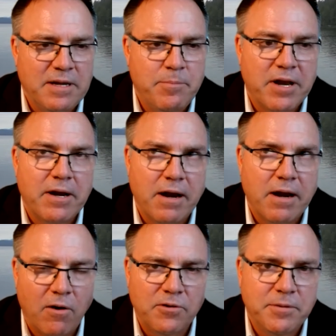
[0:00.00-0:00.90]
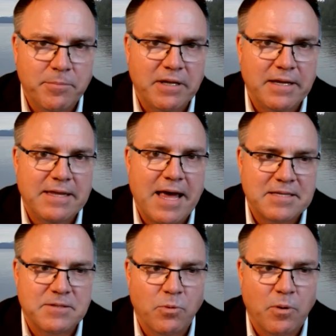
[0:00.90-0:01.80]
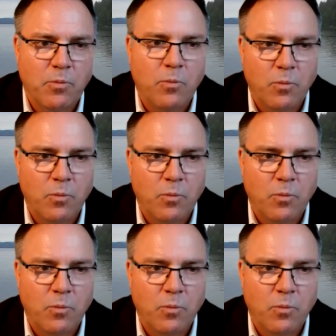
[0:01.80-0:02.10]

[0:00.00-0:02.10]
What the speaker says: But ultimately, that's what